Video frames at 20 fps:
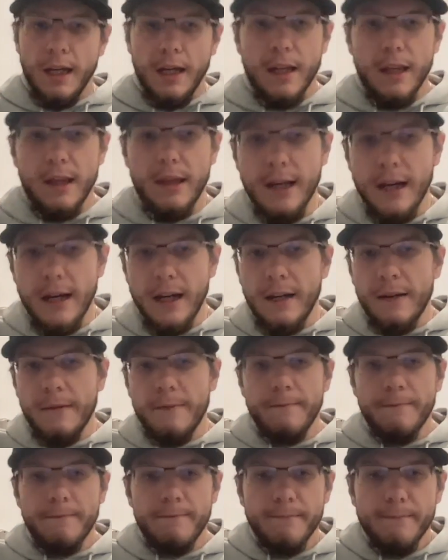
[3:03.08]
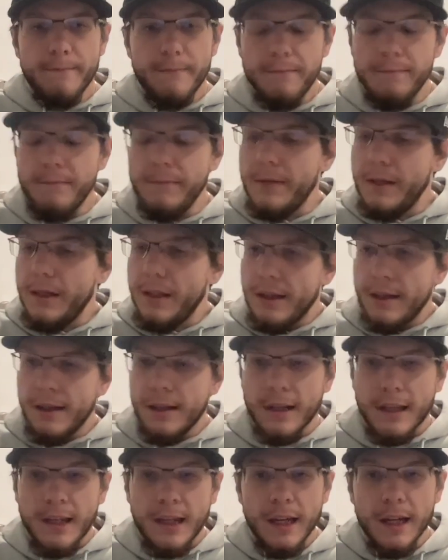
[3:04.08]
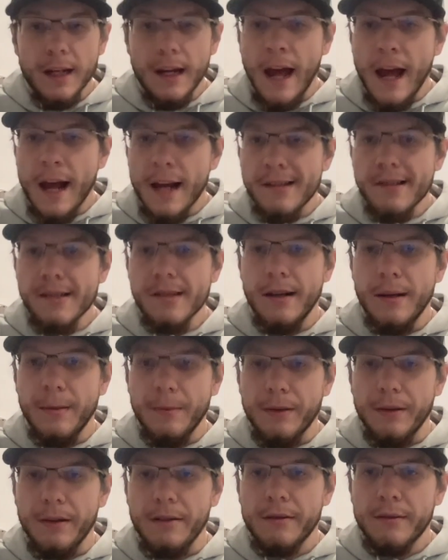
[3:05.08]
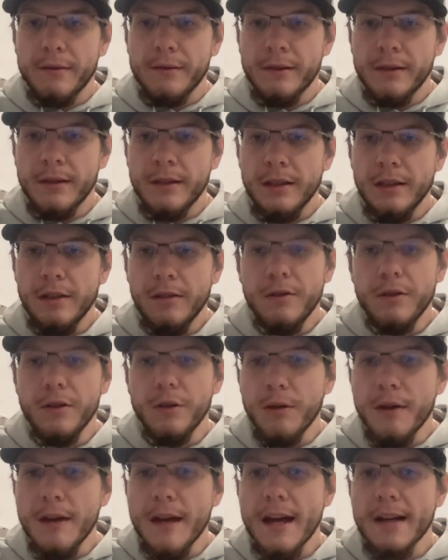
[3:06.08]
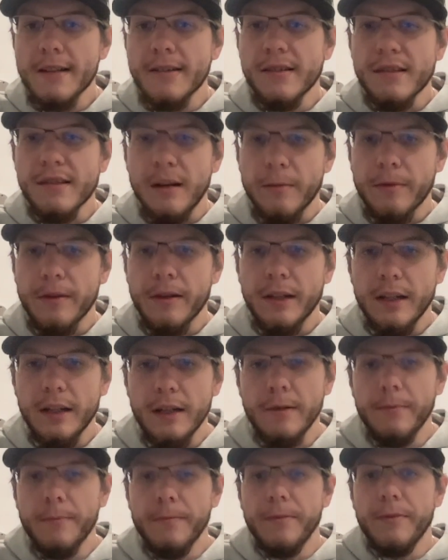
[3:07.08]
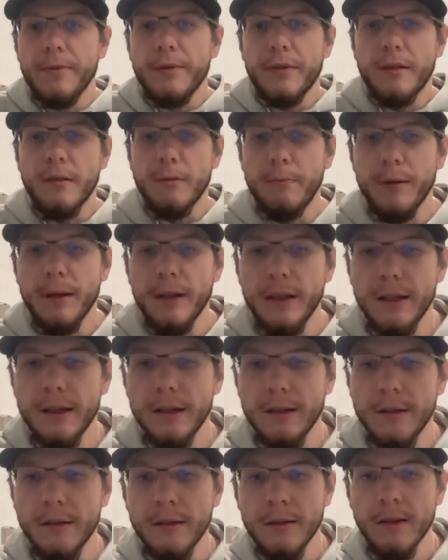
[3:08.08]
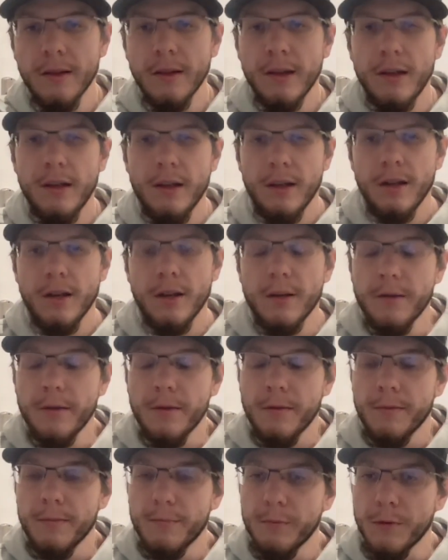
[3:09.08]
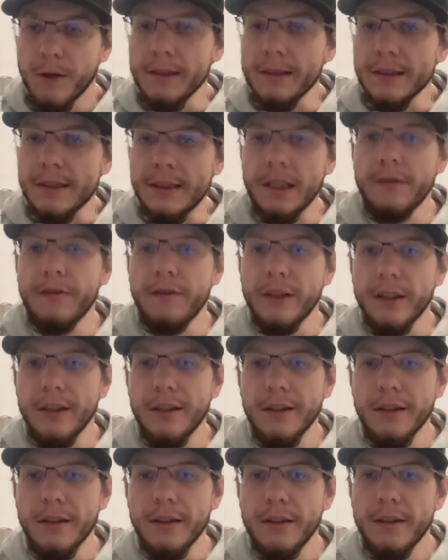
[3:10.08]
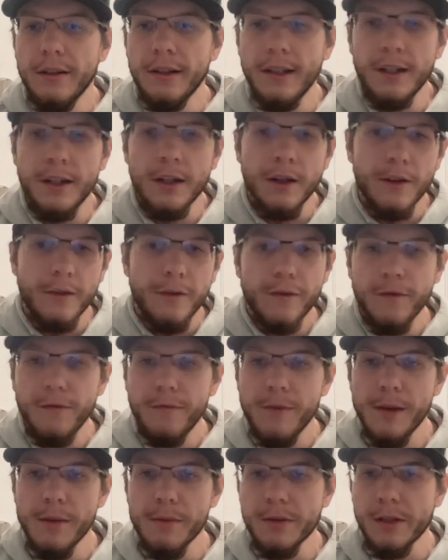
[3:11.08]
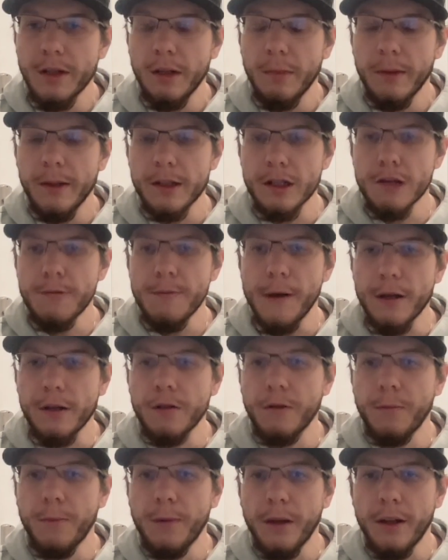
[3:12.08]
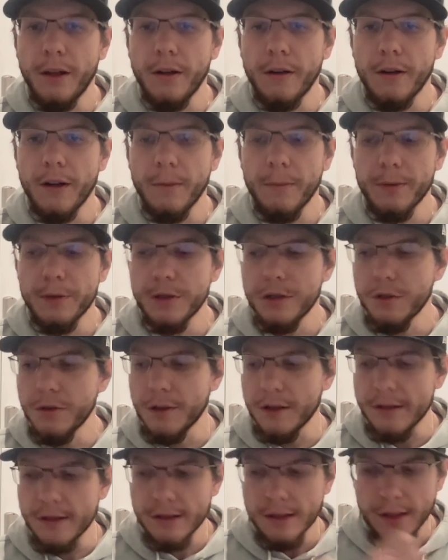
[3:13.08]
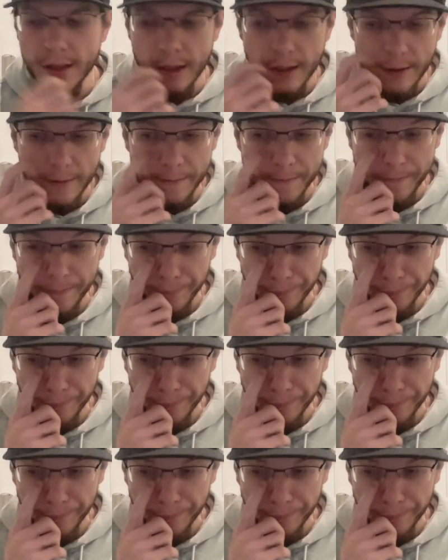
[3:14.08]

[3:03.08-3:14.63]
that the kid had something. You knew he had something in him to be relatively good. You didn't know if he was going to be a special player or not, but you could see